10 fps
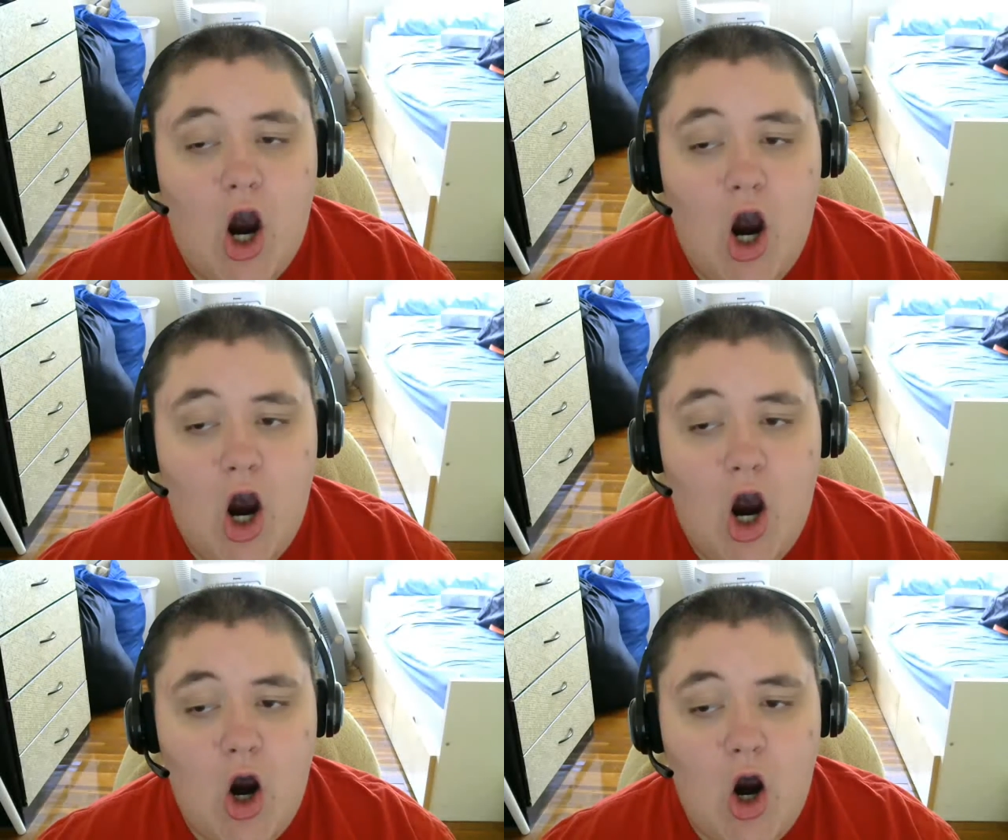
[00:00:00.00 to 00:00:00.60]

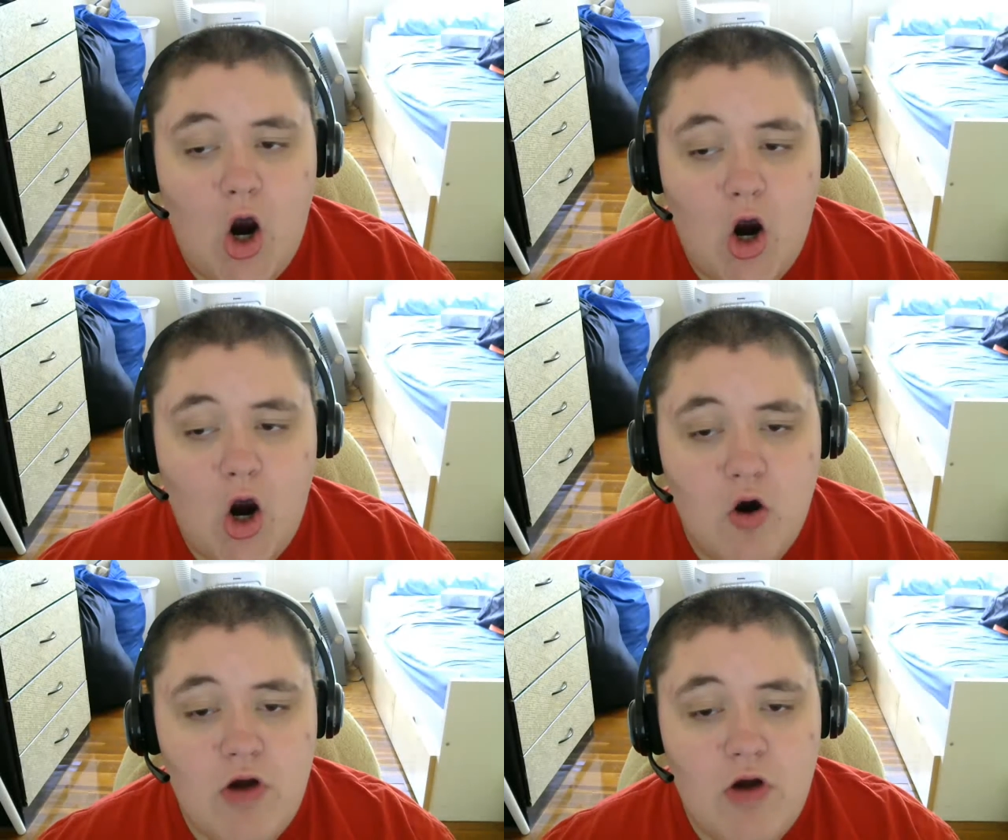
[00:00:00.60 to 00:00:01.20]

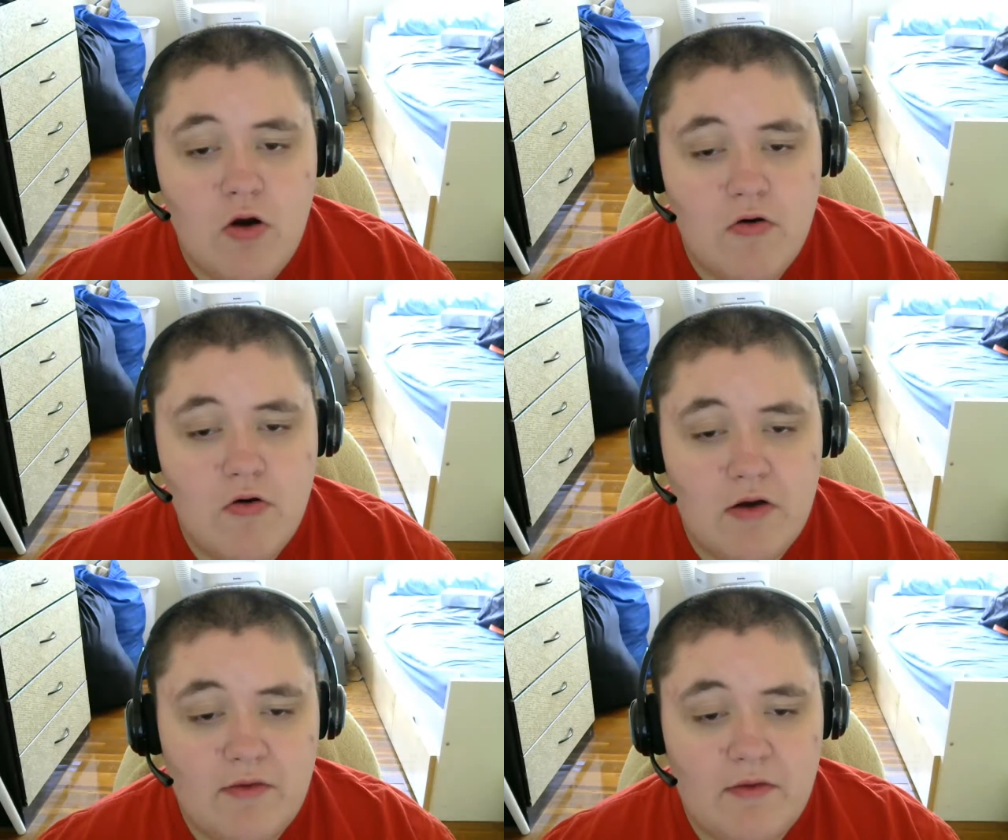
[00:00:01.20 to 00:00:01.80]

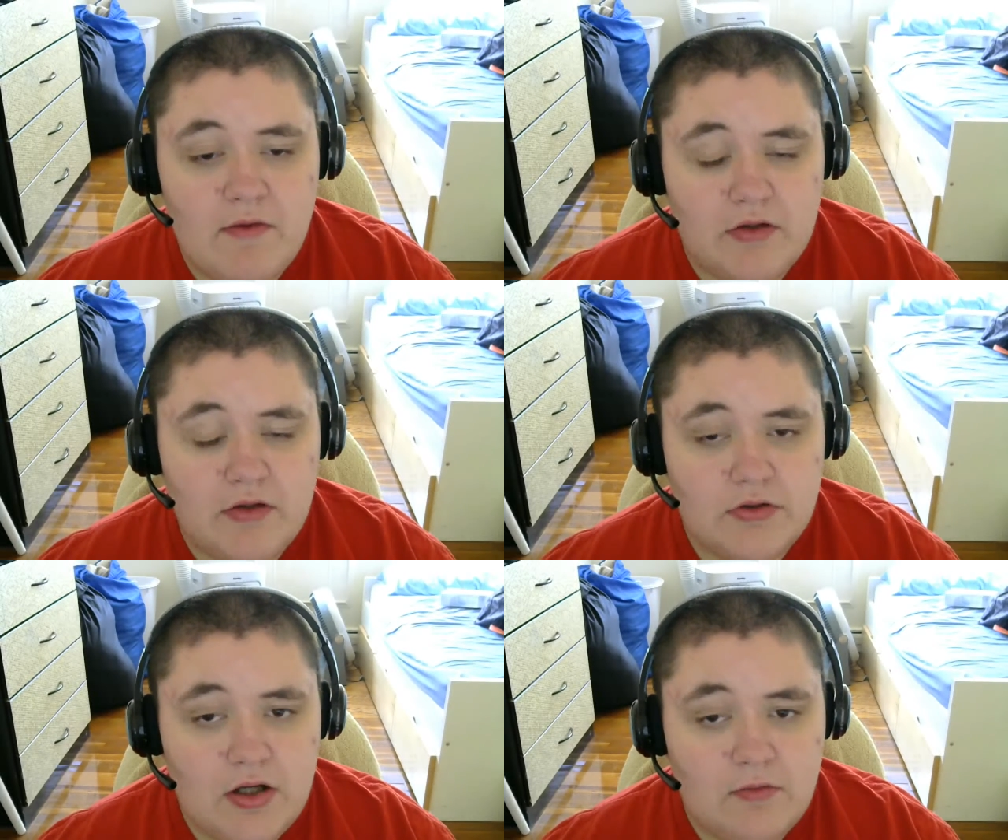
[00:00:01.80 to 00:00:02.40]
Hello,
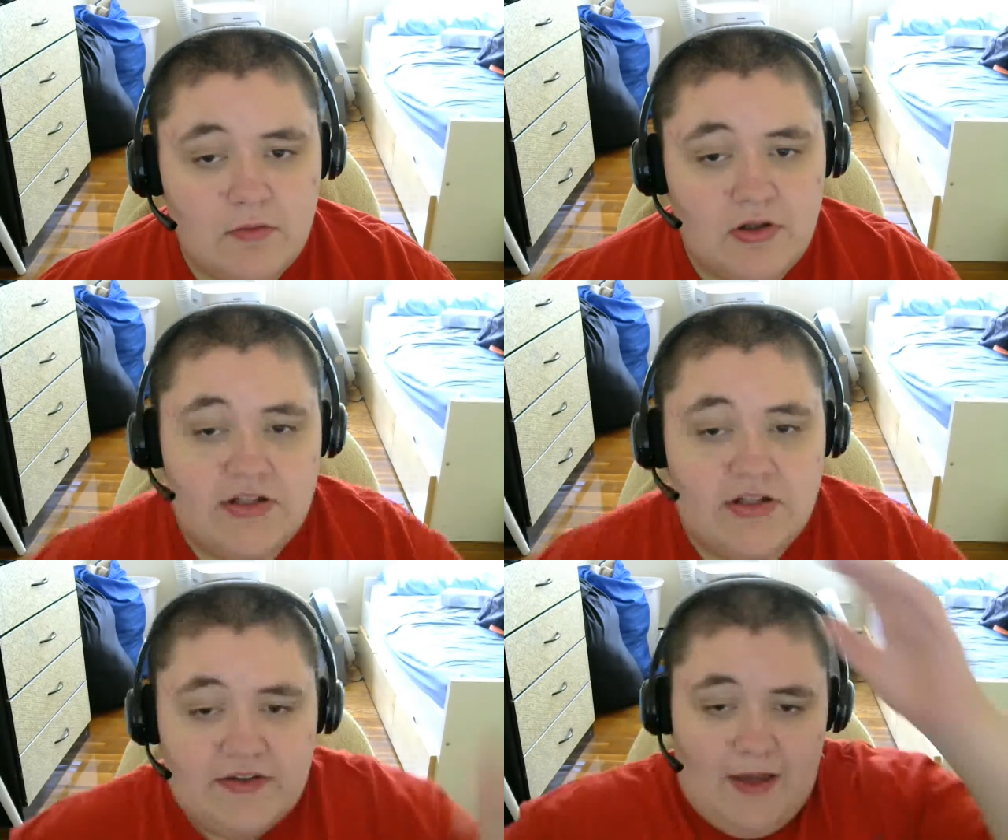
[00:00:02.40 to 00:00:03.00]
everyone.
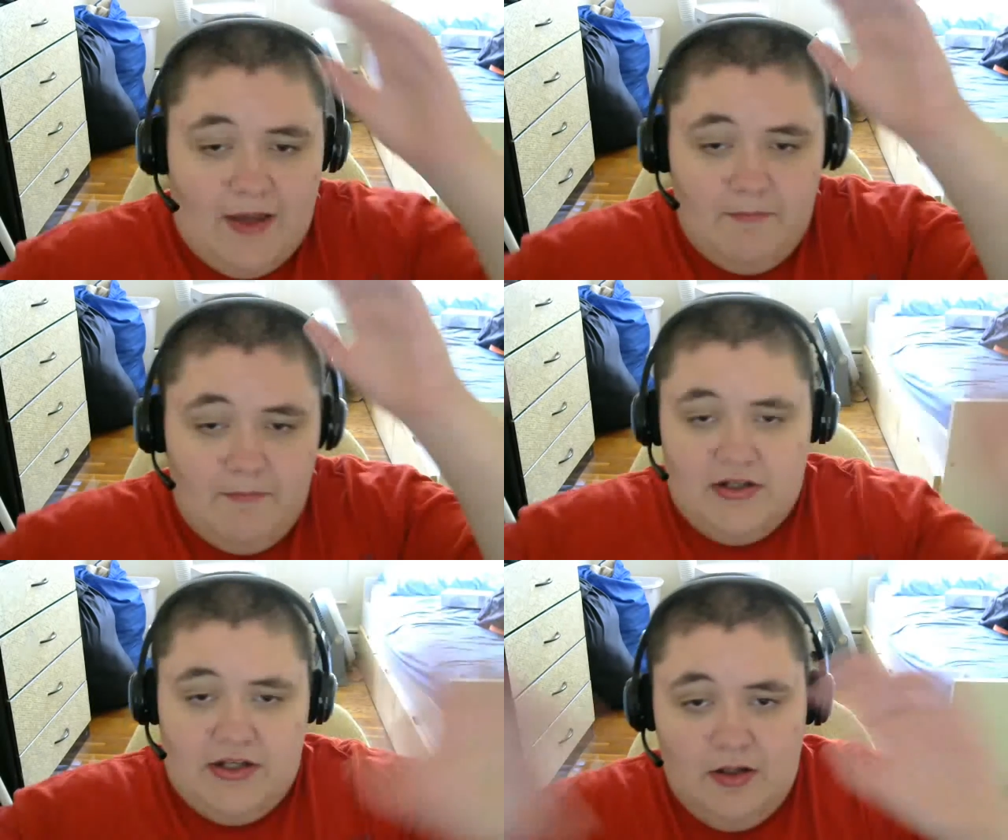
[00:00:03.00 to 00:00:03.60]
What is
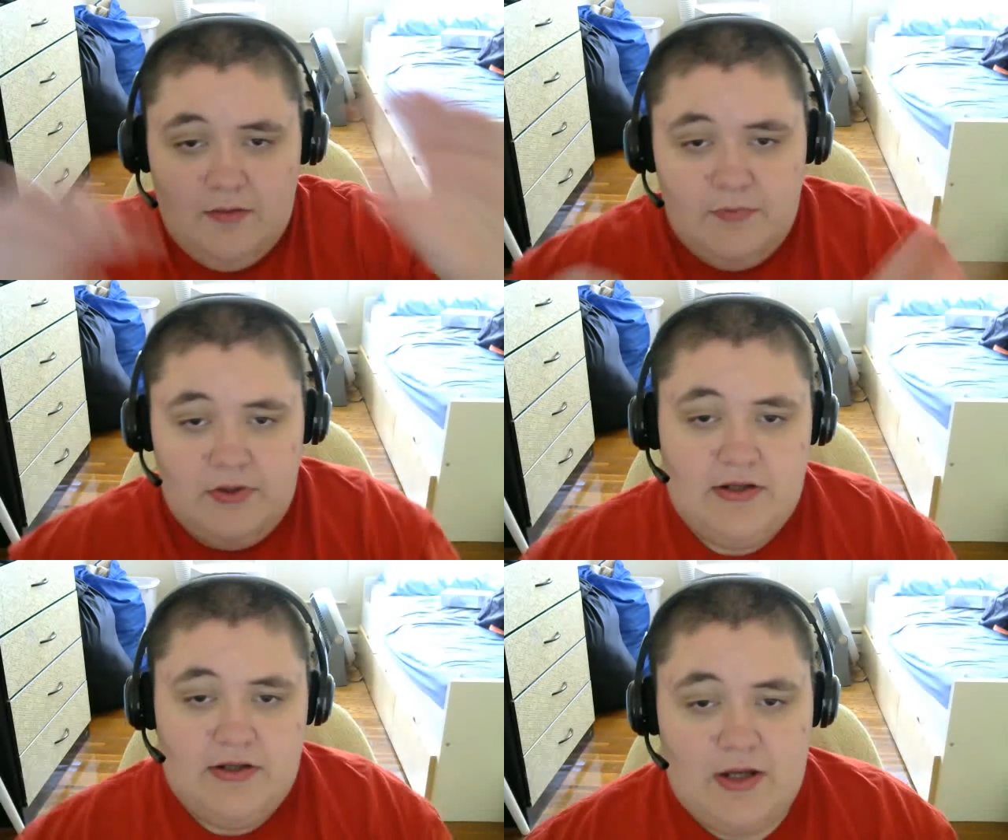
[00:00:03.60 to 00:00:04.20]
happening up
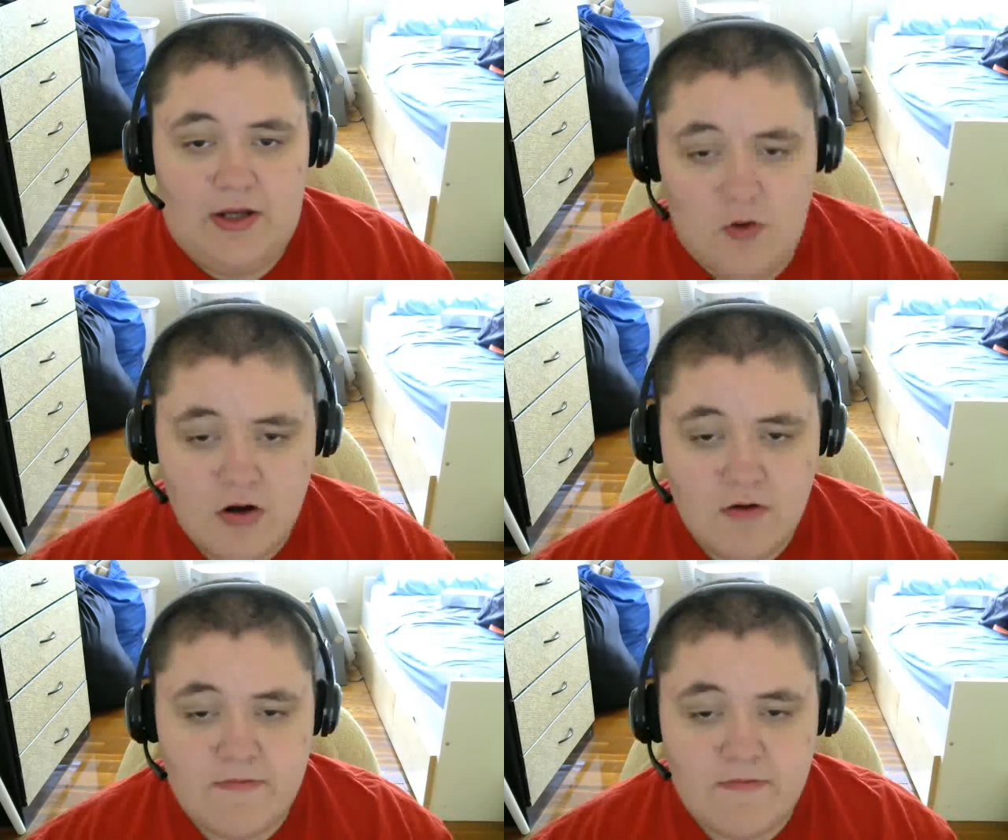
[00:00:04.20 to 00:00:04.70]
in here?